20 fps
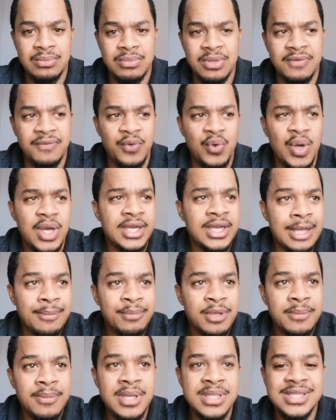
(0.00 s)
If you're
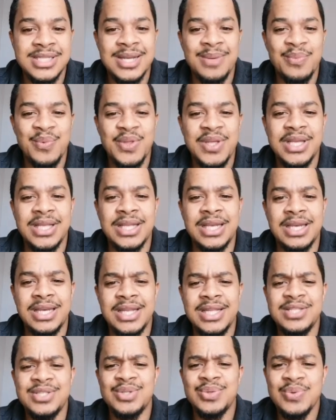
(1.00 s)
unhappy about something,
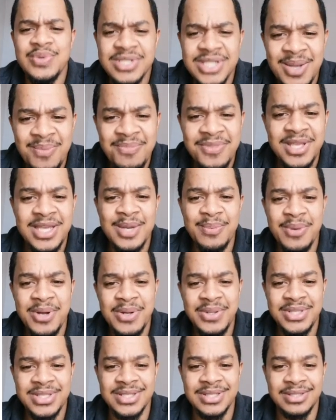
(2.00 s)
let's do something
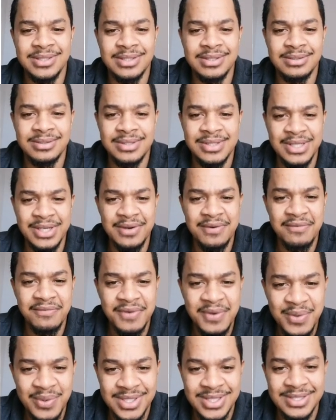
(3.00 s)
about it. Go
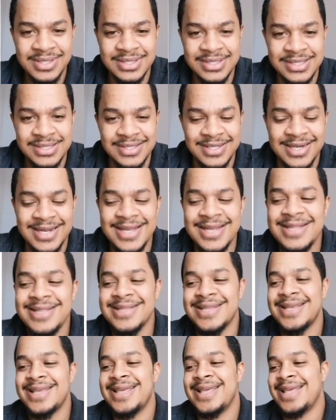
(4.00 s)
vote. All right.
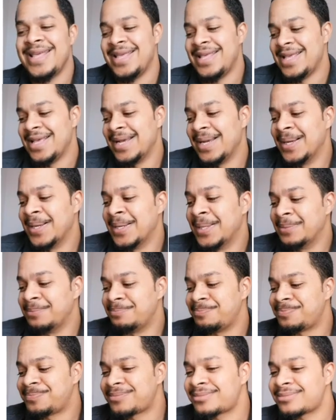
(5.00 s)

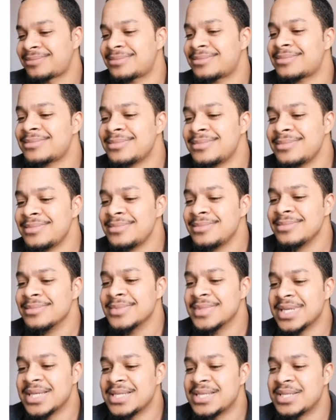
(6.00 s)
Um,
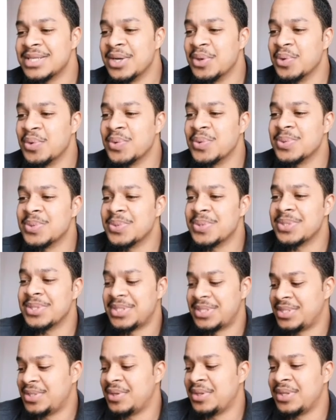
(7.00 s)
so
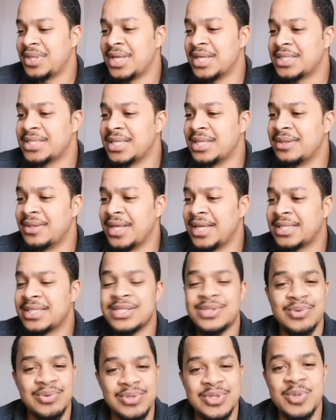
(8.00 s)
that
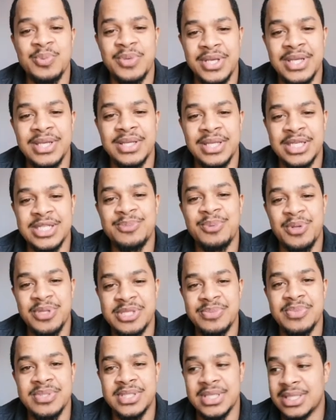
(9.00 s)
is also being a
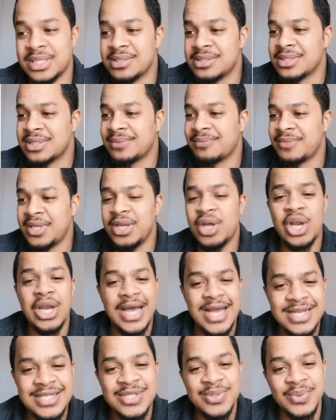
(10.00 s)
responsible citizen. And our
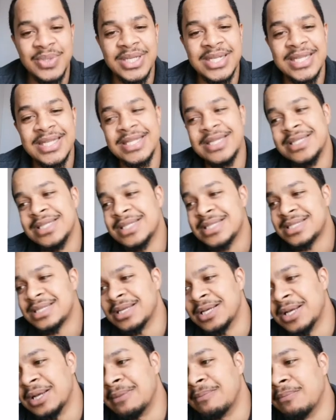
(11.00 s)
last one is
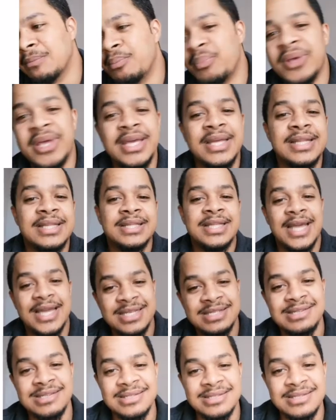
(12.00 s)
paying
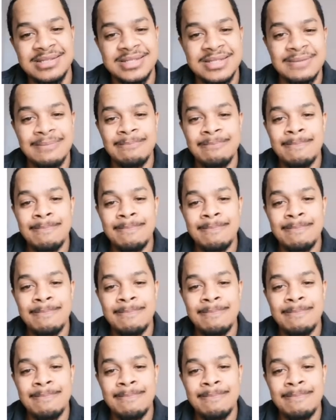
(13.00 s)
taxes.